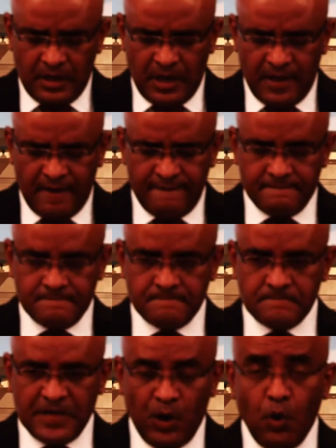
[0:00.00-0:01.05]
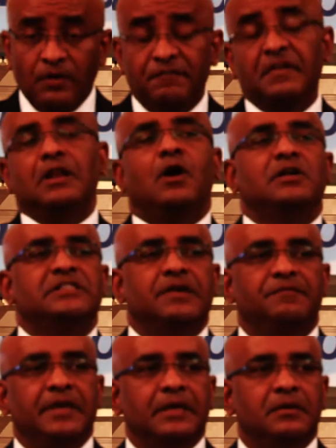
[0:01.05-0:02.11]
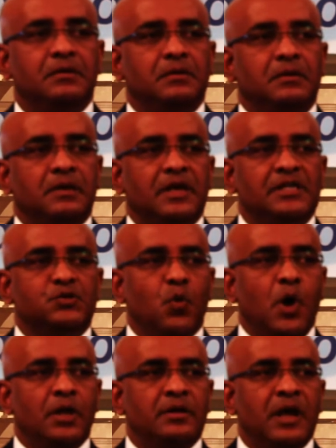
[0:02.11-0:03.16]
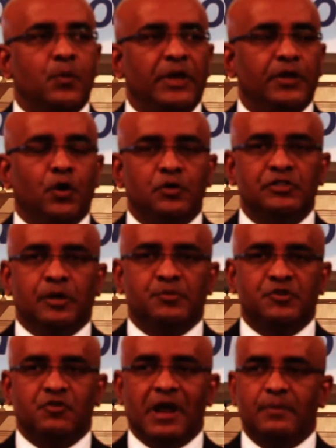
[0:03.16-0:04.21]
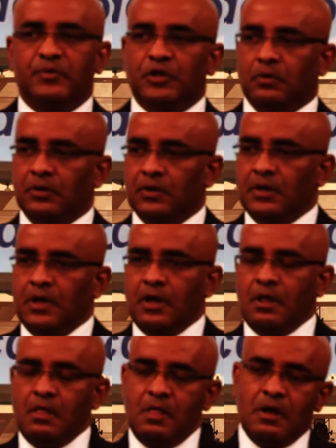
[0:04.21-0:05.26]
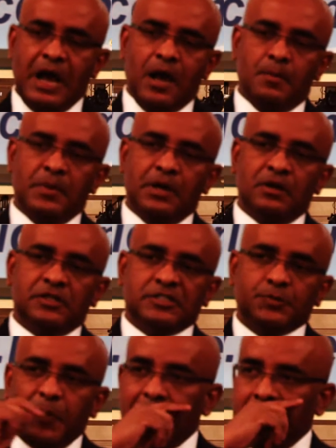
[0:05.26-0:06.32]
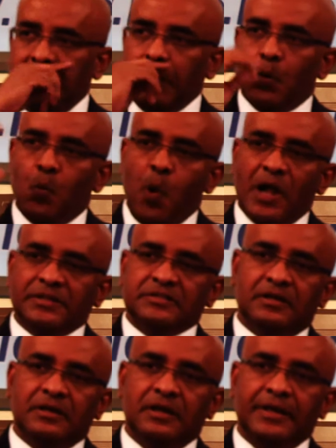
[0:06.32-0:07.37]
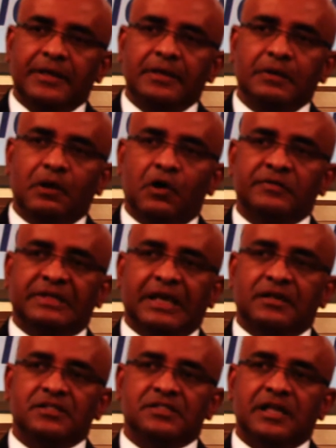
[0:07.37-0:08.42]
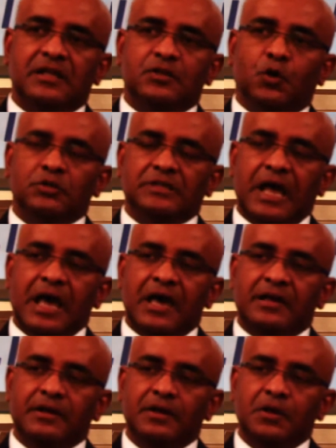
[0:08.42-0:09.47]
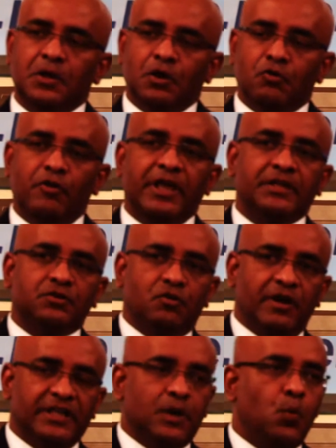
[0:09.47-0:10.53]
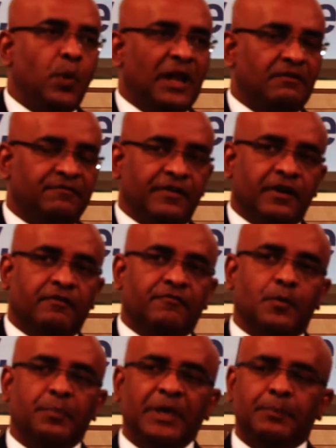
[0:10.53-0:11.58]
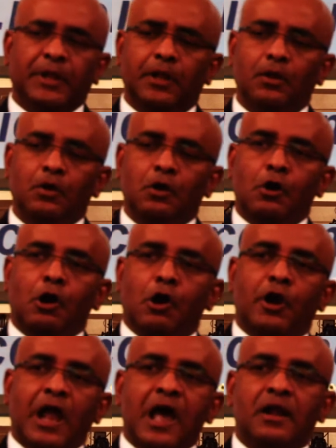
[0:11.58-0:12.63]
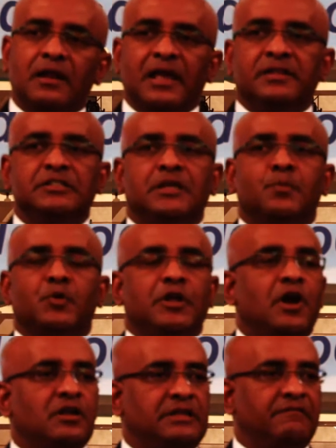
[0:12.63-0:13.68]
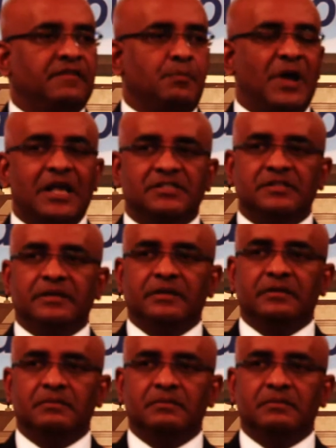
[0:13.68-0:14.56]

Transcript: um, the whole philosophy is one that we don't subscribe to. Um, spending wantonly on things that don't add create greater welfare for people or lend to the productive capacity